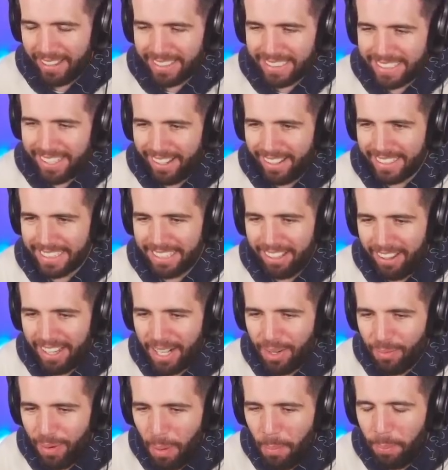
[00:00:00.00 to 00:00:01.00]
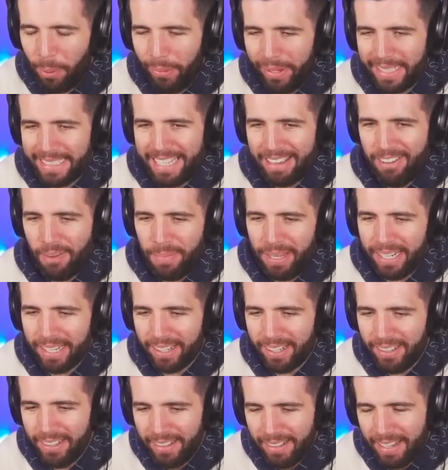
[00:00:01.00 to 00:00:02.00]
star side in one point seven
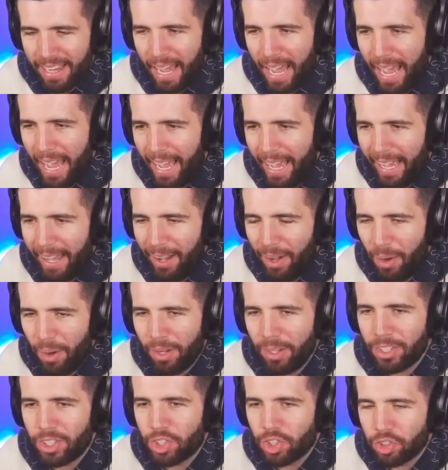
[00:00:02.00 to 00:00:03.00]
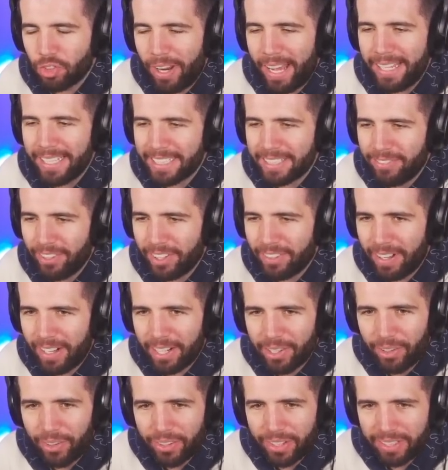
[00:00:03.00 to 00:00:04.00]
million. Our transfer
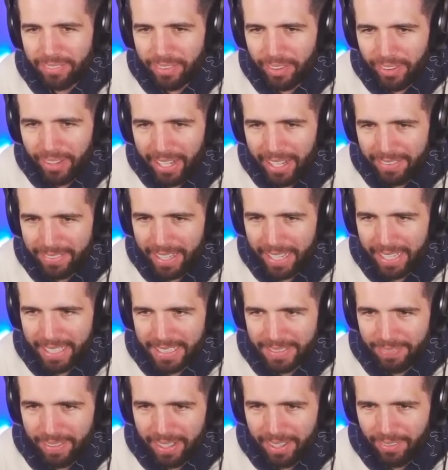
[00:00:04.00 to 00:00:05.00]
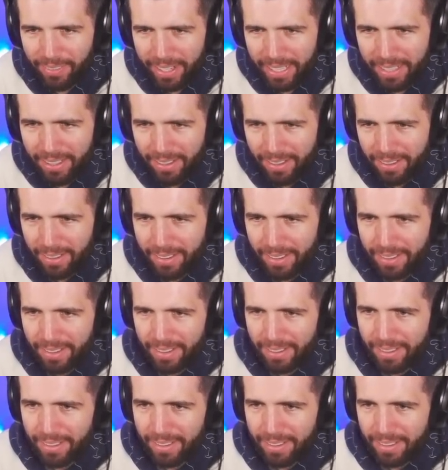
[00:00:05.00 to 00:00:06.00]
record in real life, that is, by the way.
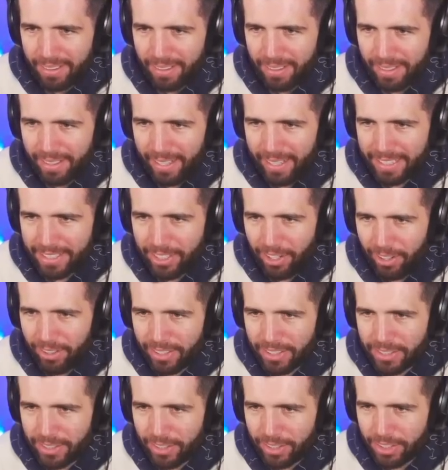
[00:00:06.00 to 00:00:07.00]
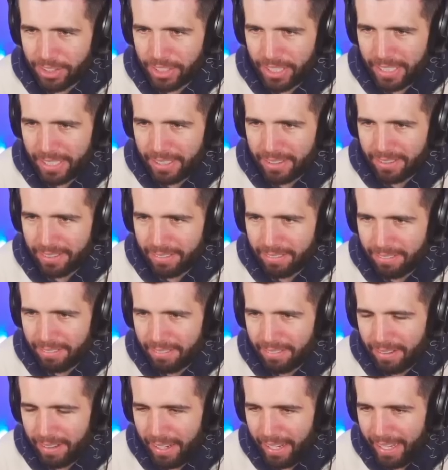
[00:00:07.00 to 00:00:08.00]
It's got on the score sheet.
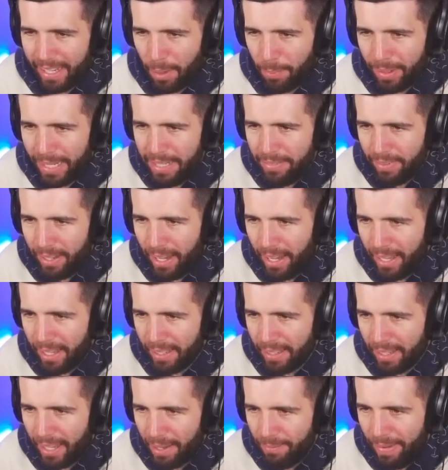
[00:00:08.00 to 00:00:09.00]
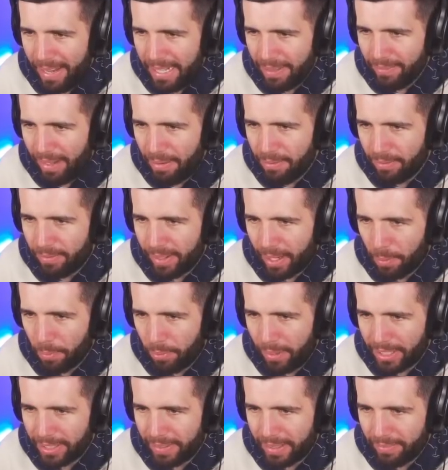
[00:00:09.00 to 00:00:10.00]
And I believe that I made him lengthy. I'm
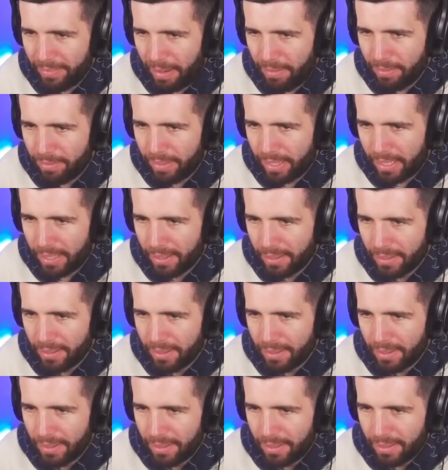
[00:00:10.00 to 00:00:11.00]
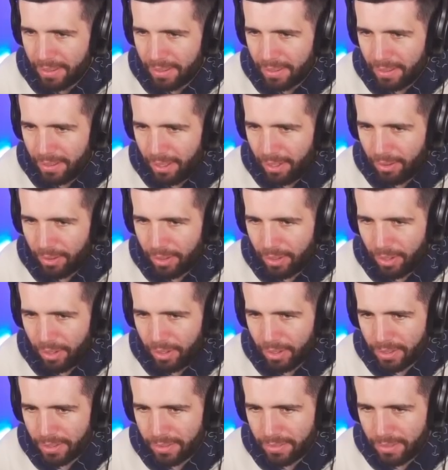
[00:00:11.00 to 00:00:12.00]
pretty sure I made him lengthy. Oh,
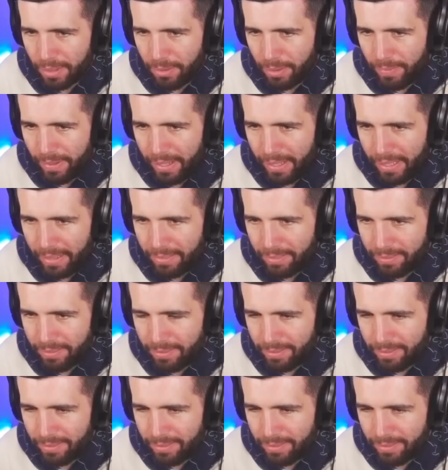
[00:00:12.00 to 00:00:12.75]
God. Don't worry about it.